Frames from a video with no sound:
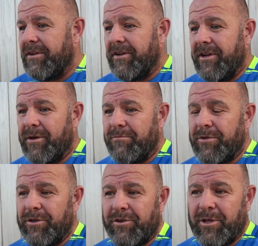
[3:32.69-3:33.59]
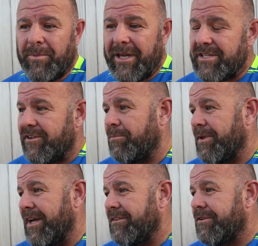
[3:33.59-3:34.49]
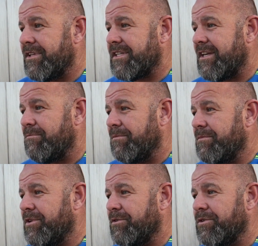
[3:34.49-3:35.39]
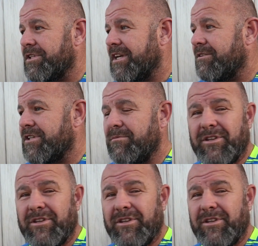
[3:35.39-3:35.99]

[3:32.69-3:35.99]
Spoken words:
You look at the players that have played for the team, you know, the town team.